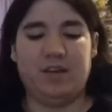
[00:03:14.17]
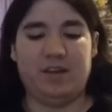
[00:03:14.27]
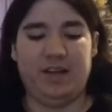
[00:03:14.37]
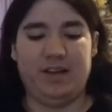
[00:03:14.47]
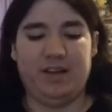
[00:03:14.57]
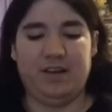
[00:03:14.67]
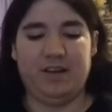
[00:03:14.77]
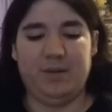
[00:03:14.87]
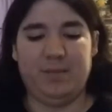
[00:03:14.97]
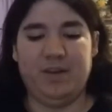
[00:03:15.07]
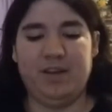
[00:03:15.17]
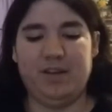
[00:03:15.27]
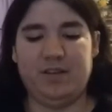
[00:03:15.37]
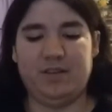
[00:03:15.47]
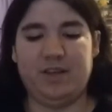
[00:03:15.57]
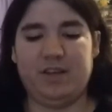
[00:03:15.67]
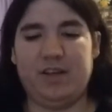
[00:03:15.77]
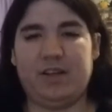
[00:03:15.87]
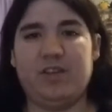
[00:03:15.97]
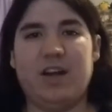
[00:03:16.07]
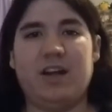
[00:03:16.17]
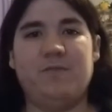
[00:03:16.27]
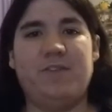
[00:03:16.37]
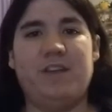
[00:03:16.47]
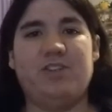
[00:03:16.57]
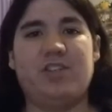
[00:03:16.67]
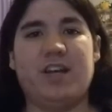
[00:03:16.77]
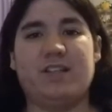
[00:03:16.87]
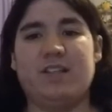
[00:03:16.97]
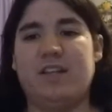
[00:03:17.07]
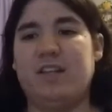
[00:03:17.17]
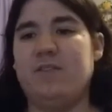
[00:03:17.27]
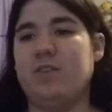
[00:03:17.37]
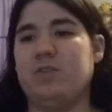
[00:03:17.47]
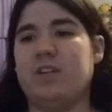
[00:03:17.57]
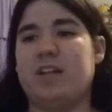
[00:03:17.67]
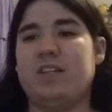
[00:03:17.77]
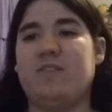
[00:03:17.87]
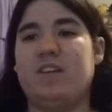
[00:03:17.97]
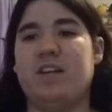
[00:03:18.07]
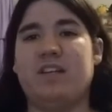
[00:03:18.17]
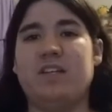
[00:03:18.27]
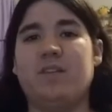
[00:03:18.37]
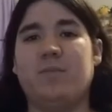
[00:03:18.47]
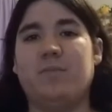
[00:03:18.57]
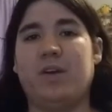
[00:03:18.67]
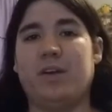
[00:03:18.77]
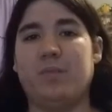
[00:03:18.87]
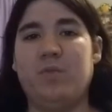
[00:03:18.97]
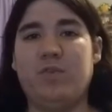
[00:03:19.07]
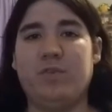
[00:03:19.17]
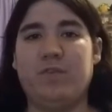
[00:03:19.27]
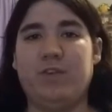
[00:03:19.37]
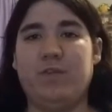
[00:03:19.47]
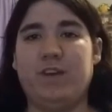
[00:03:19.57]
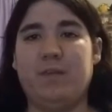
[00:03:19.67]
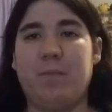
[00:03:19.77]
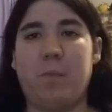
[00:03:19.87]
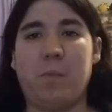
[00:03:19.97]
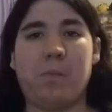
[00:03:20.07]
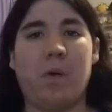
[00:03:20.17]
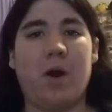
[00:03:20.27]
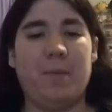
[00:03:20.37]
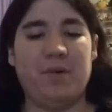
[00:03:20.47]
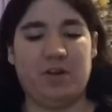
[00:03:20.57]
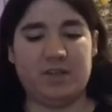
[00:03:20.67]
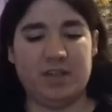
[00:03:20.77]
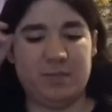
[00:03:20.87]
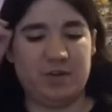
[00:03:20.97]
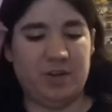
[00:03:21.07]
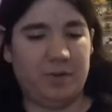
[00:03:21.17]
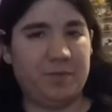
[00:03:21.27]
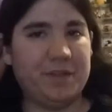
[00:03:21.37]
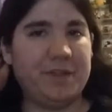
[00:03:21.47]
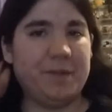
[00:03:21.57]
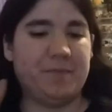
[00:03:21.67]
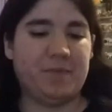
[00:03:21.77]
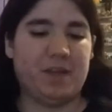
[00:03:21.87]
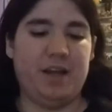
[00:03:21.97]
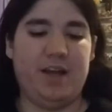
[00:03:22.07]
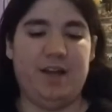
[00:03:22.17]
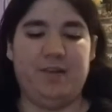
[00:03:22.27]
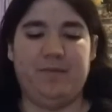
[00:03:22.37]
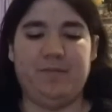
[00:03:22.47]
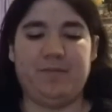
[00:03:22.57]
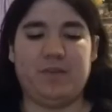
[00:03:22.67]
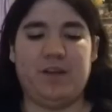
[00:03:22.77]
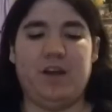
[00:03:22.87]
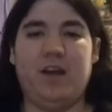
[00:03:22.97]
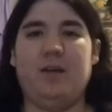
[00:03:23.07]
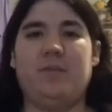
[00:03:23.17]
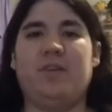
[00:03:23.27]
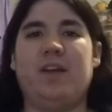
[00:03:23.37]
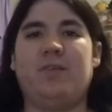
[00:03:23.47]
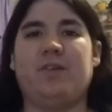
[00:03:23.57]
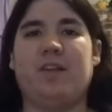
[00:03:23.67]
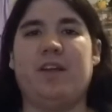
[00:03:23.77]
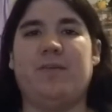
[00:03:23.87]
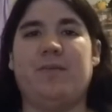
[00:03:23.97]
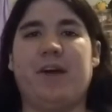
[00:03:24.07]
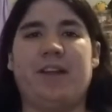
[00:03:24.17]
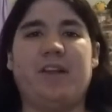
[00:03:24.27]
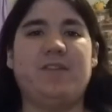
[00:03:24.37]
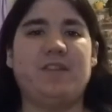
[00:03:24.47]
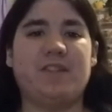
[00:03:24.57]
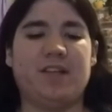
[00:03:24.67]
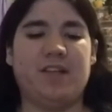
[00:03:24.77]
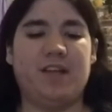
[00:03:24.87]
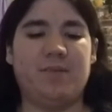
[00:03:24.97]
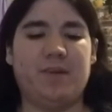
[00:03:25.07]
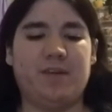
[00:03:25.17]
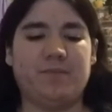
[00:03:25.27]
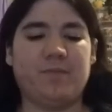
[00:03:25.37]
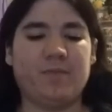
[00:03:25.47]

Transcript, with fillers: like um, like like a lot on VHS, and even though on DVD, I did a, like a movie review of it um, a long time ago, and um, like like I loved it as a kid, but